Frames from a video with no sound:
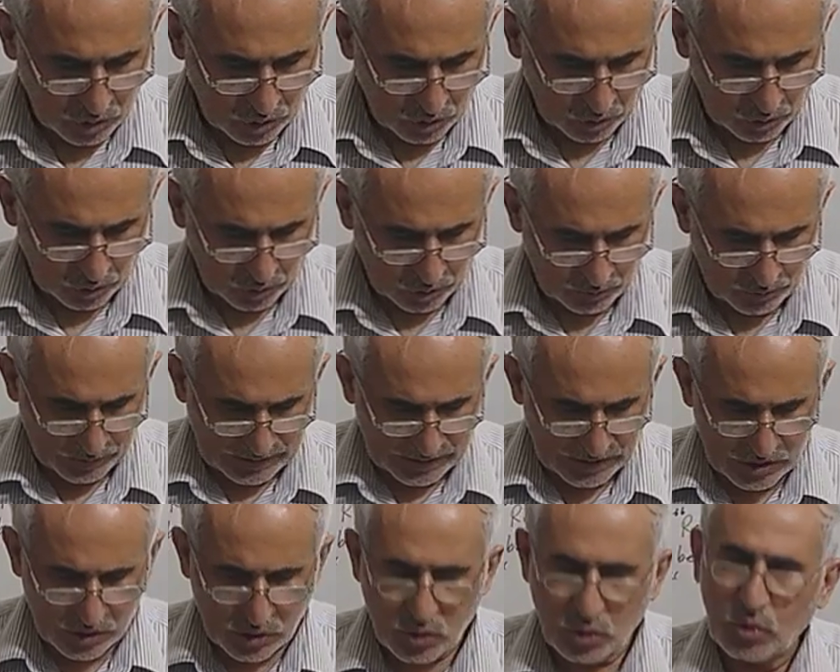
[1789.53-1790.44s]
So
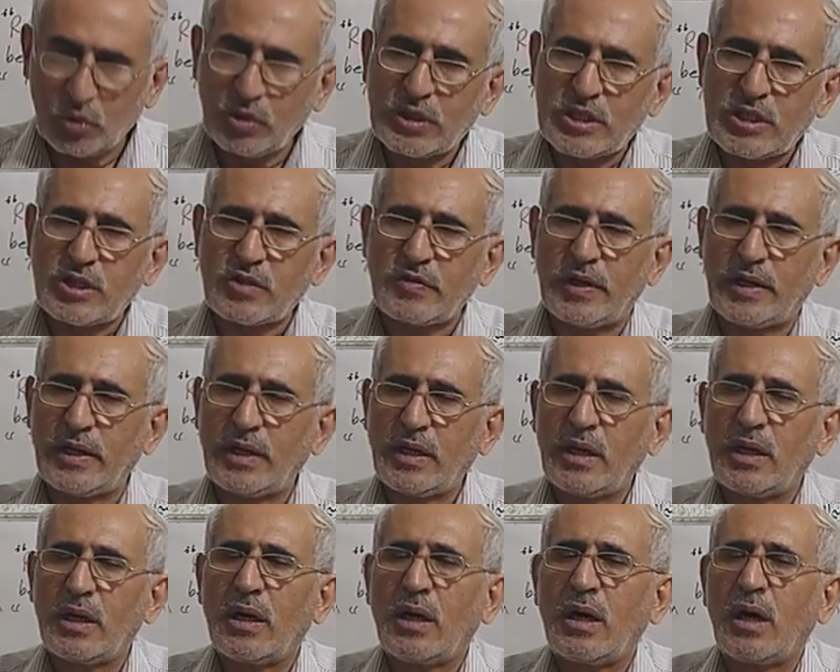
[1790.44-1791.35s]
please do this one
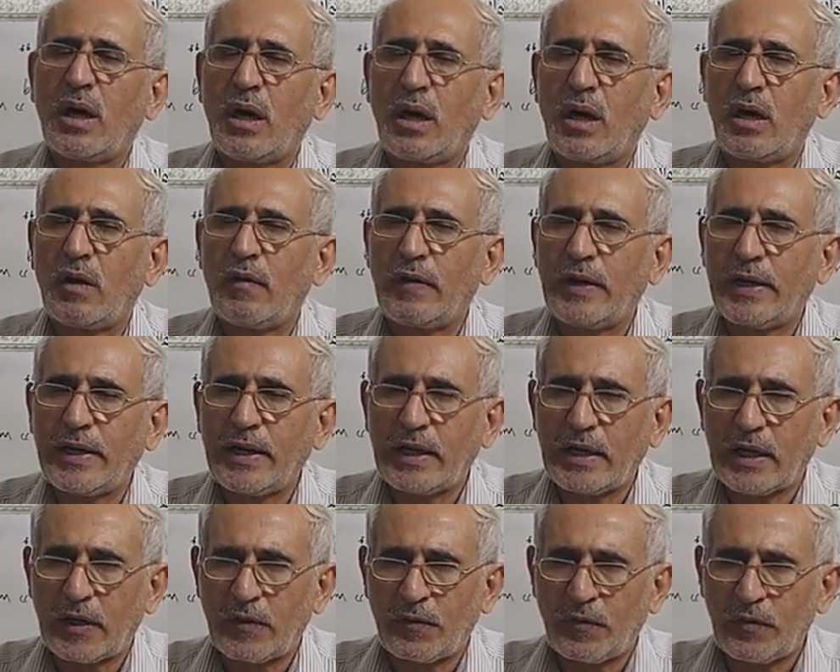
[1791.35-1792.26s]

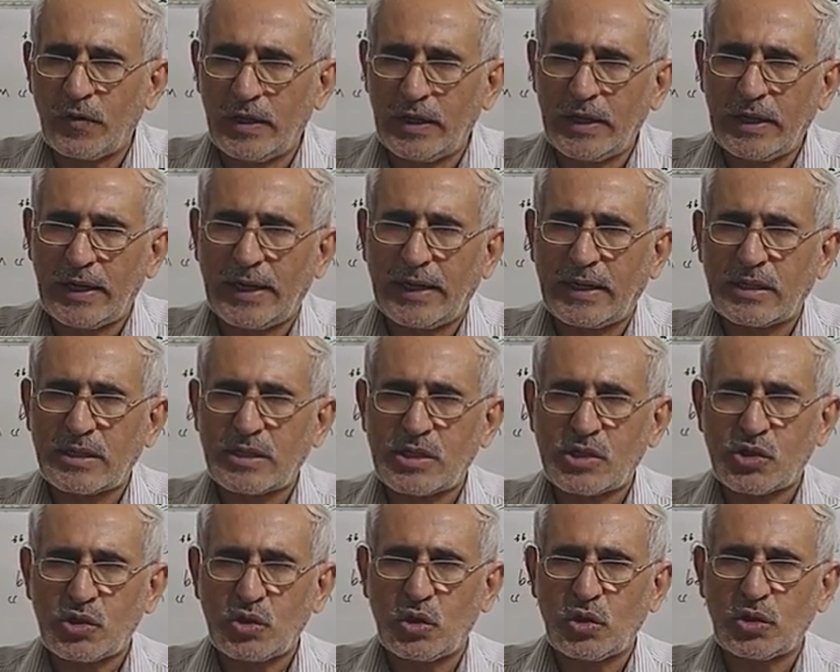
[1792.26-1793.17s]
very carefully and
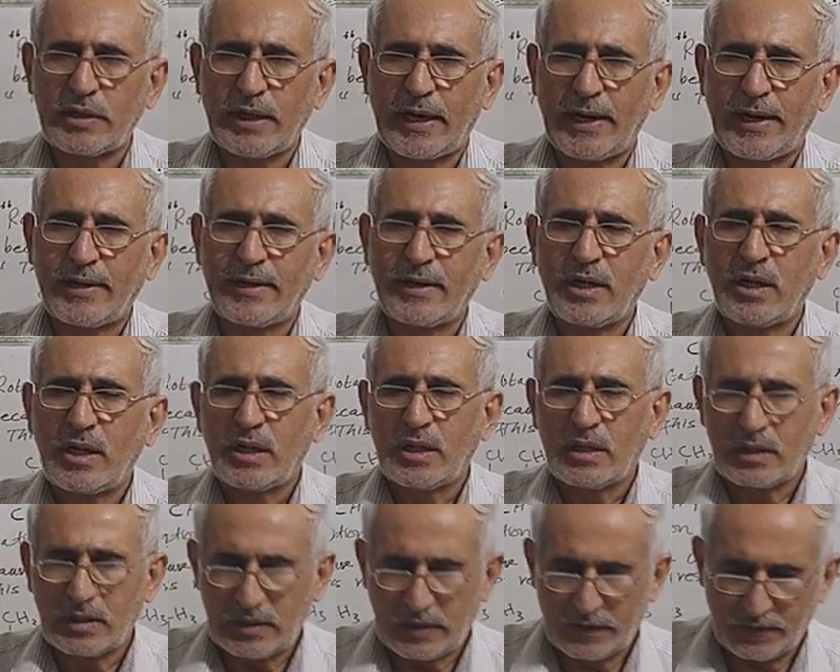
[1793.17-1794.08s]
show that
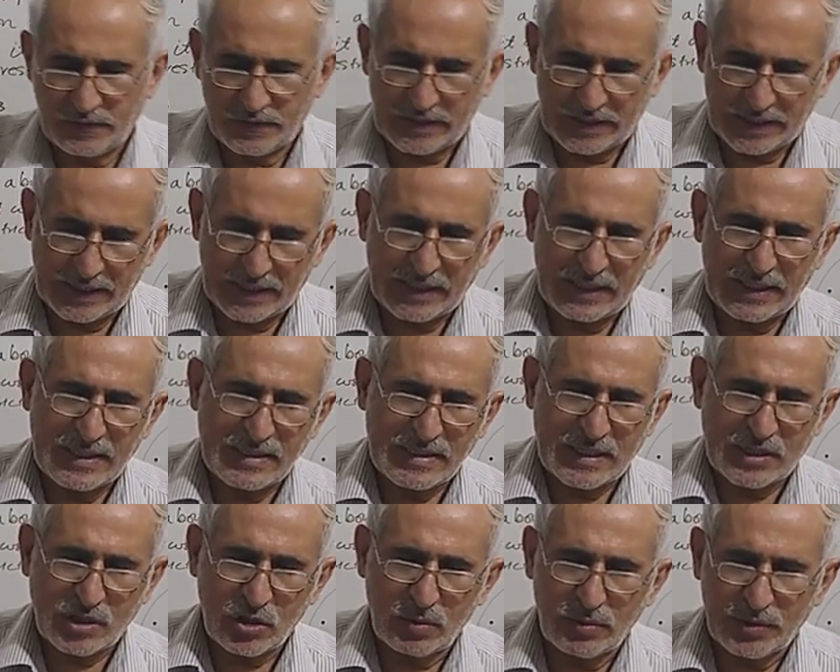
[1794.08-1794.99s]
if there
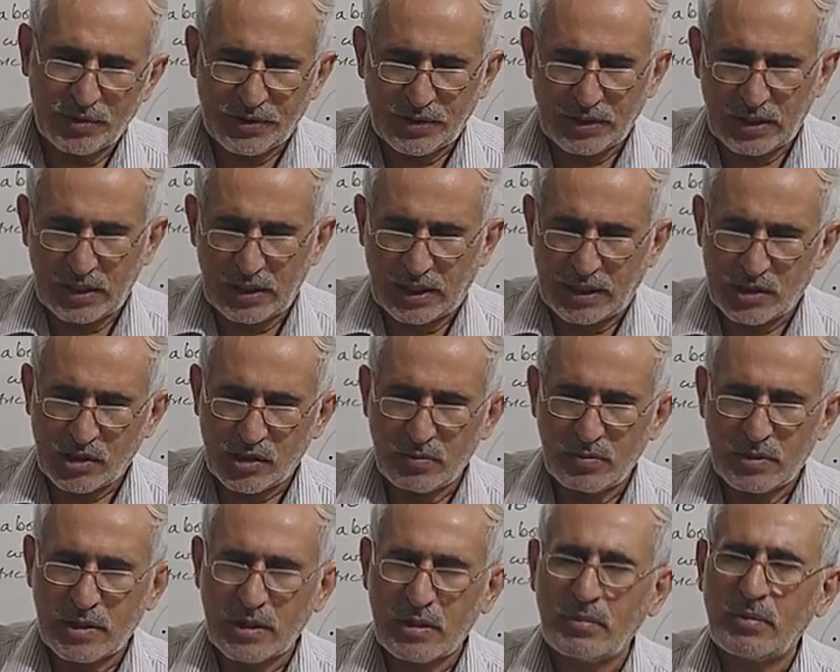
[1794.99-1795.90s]
is a geometrical
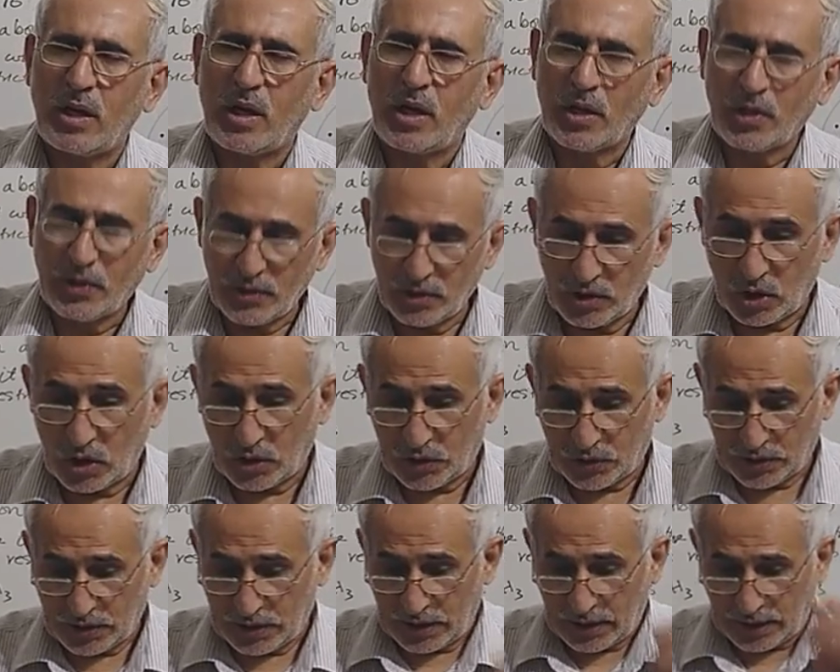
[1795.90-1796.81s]
isomerism or
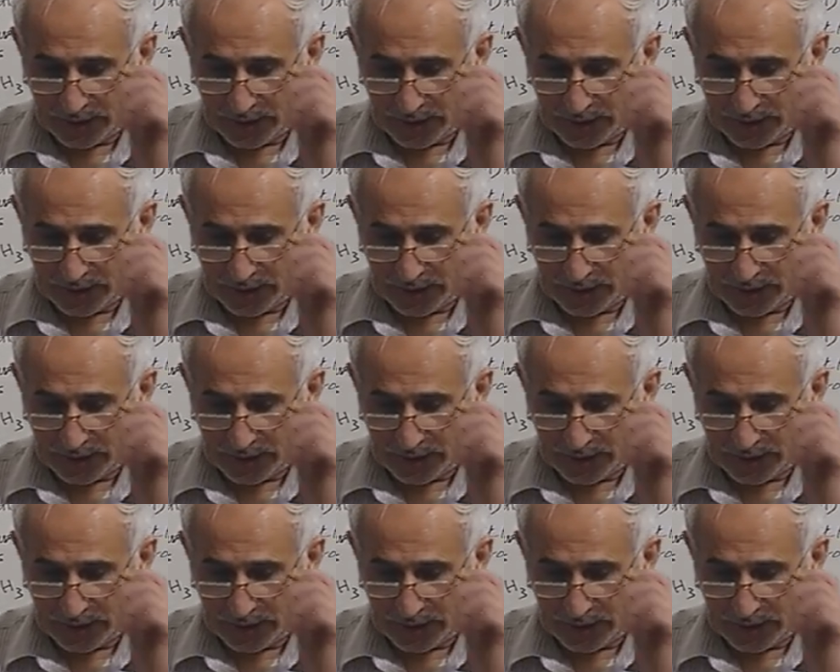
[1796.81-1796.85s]
not.